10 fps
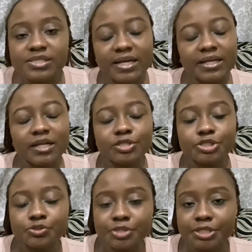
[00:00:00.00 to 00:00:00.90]
I can
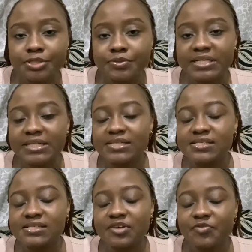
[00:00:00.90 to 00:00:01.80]
assure you it
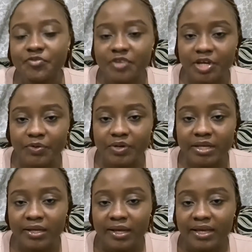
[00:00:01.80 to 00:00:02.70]
is a very
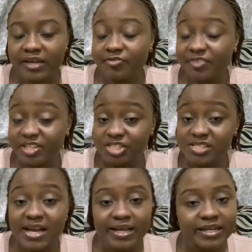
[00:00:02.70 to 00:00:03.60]
infectious,
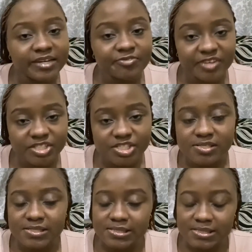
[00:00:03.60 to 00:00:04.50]
highly infectious
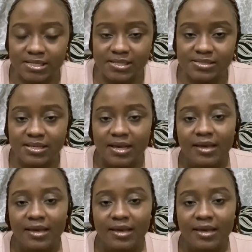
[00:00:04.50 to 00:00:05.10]
disease.